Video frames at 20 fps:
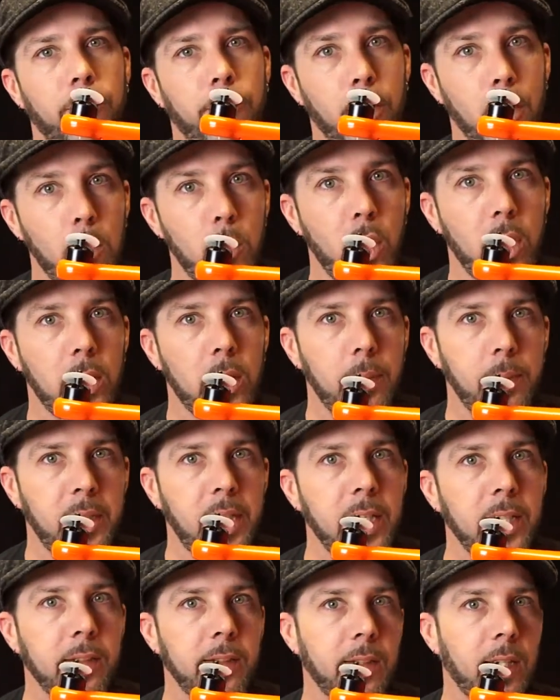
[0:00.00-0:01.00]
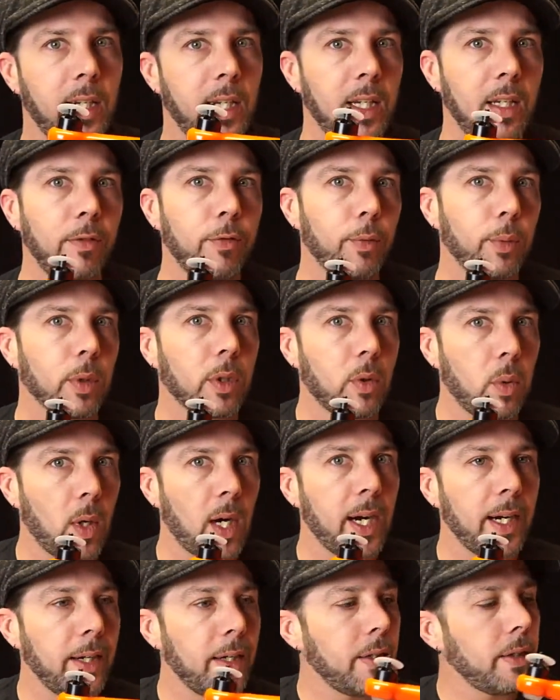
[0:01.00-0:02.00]
firmware updates if
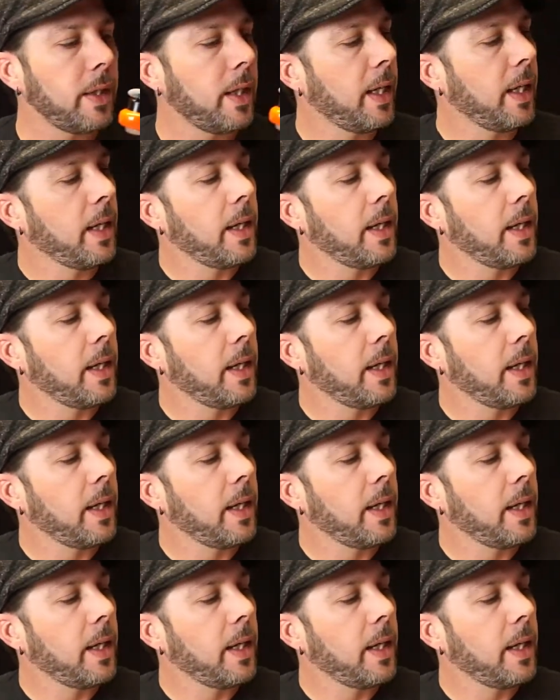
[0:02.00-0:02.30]
required.